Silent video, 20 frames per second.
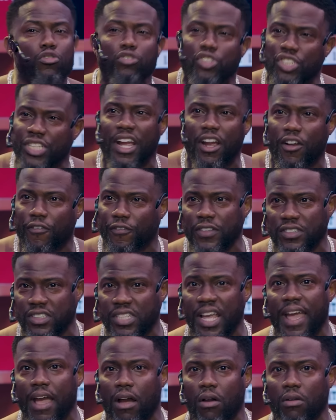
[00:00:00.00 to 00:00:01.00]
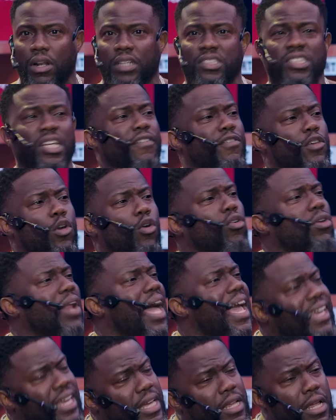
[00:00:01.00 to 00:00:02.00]
a new sheriff in town. I said, if you
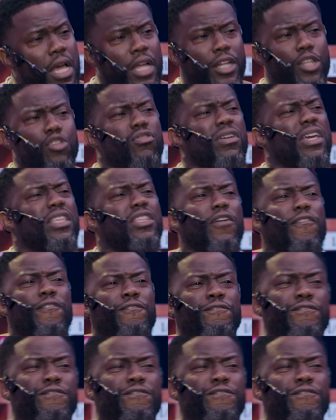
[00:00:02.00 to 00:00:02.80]
don't like it, you get